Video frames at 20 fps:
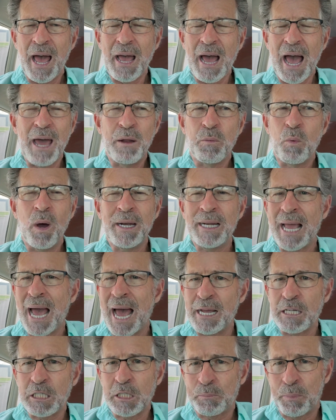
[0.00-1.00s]
I had one
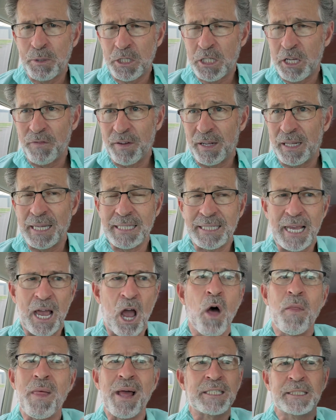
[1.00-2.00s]
guy specifically say
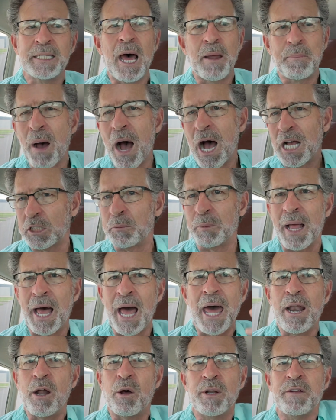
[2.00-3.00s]
oh that's not possible
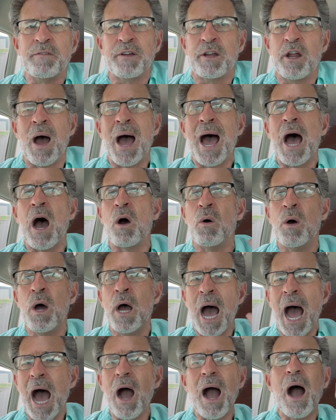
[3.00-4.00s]
I don't even know how
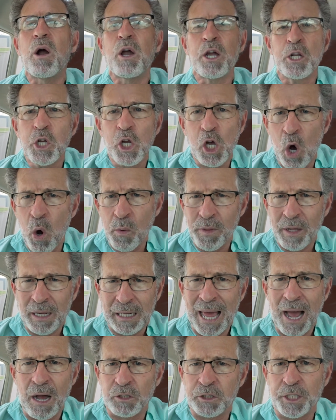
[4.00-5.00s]
how, how can you go in the
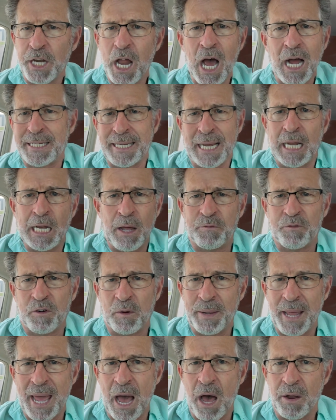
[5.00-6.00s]
clouds and not tell up
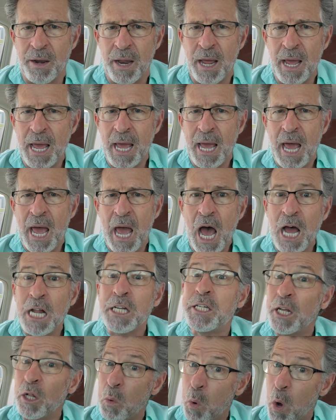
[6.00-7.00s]
from down
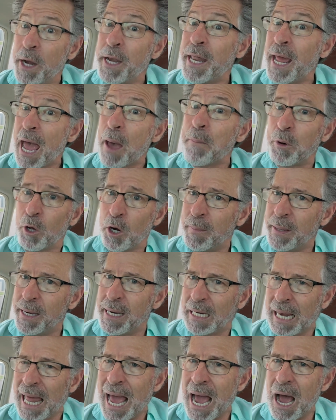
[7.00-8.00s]
until one day I put him in the
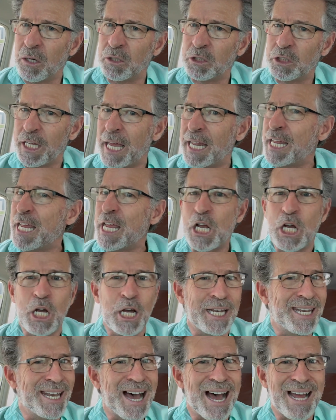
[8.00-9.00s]
clouds and he
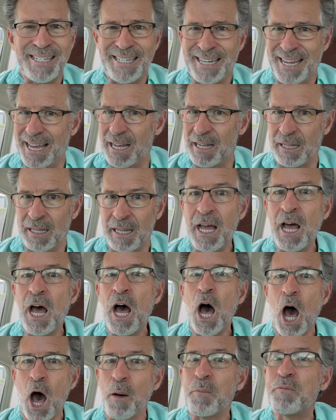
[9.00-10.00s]
could not tell
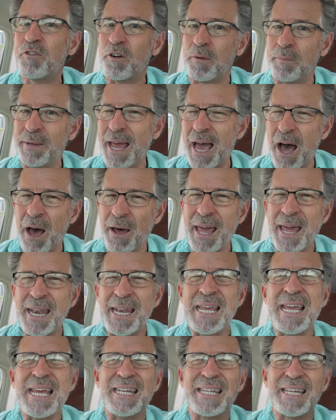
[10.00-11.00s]
up from down and
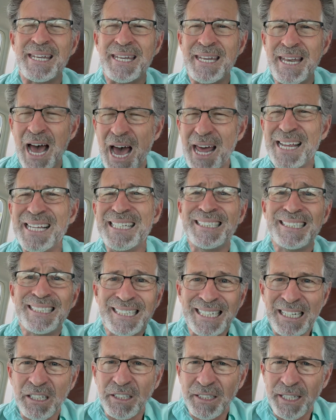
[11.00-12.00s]
he did not he
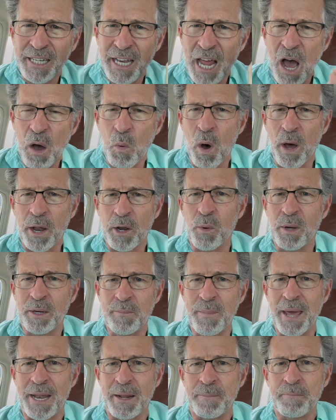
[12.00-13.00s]
still did not want to
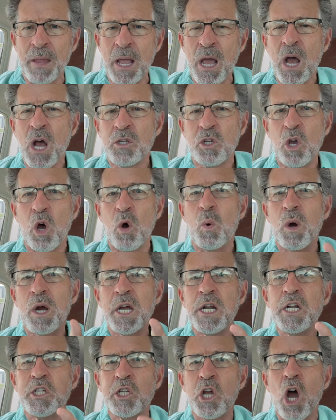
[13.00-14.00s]
admit it so we're
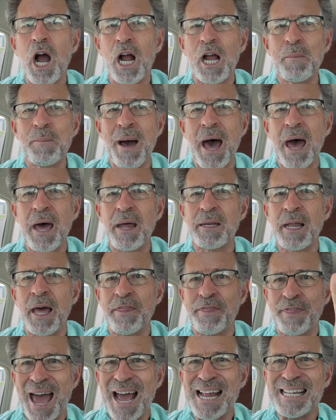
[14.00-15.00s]
going to talk about
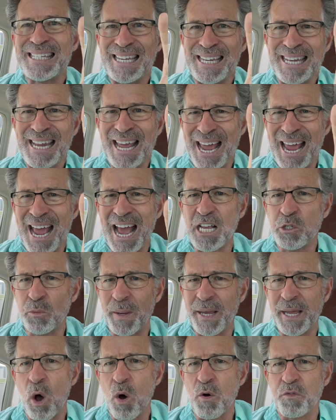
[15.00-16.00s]
that today as
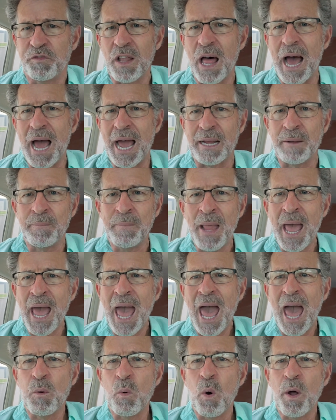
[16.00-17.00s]
we go flying
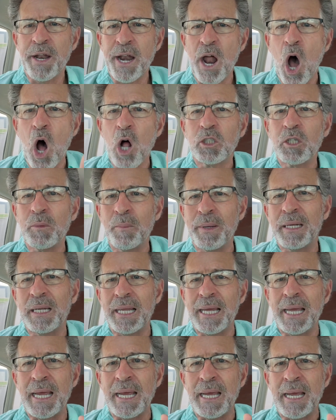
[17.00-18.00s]
and what it
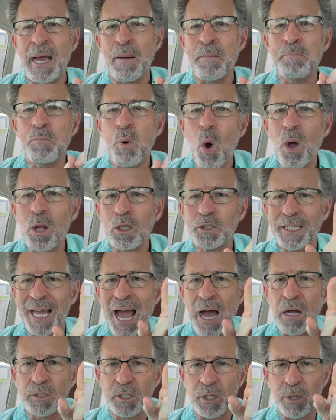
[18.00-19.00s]
ultimately boils
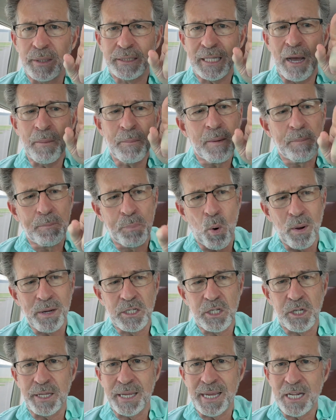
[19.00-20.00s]
down to is I'm going to point
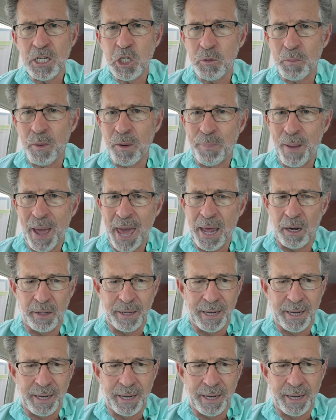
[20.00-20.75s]
to the instrument panel